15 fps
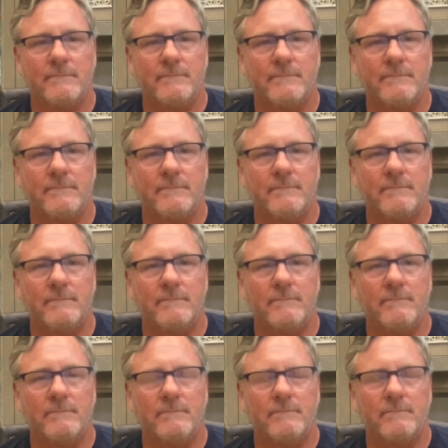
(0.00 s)

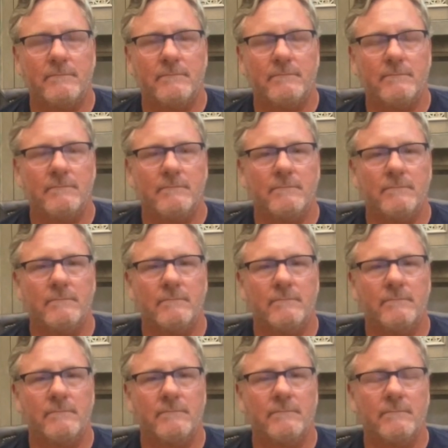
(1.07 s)

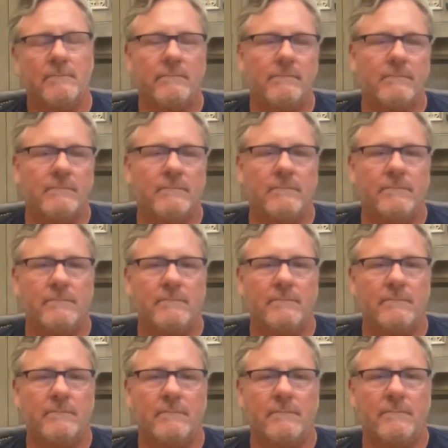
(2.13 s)

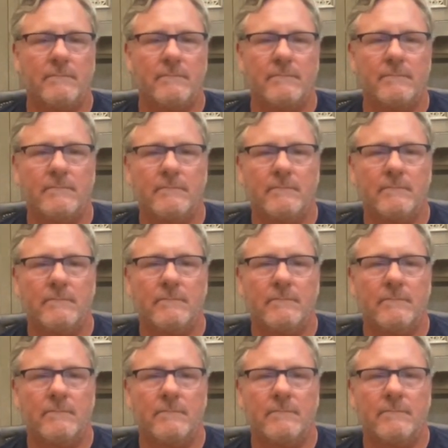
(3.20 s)

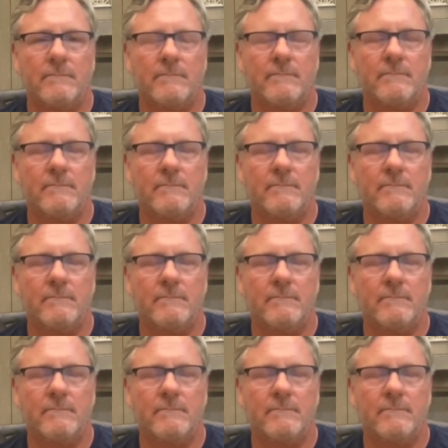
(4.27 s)
This person isn't speaking.